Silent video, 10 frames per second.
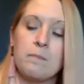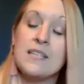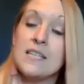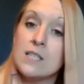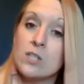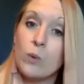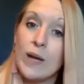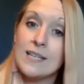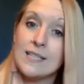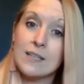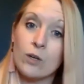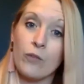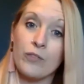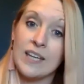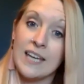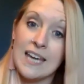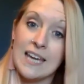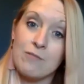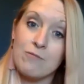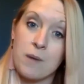Mrs. Twit got the
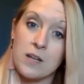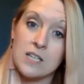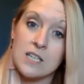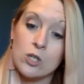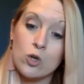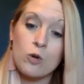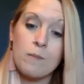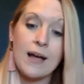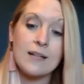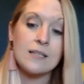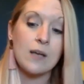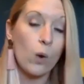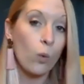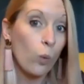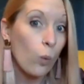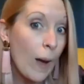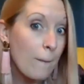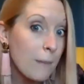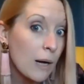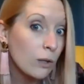key from under the doormat, where
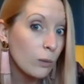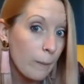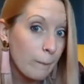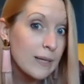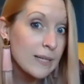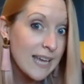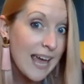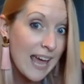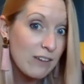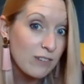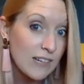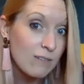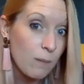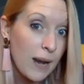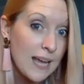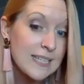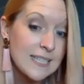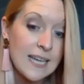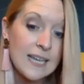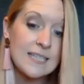Mugglewump had carefully
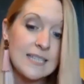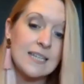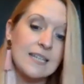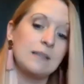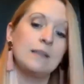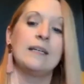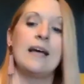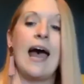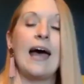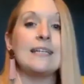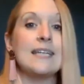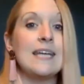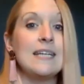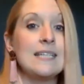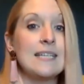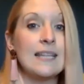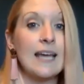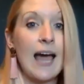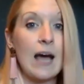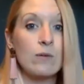replaced it, and into the
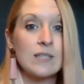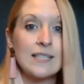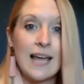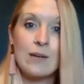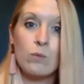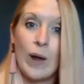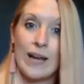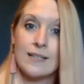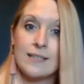house they went.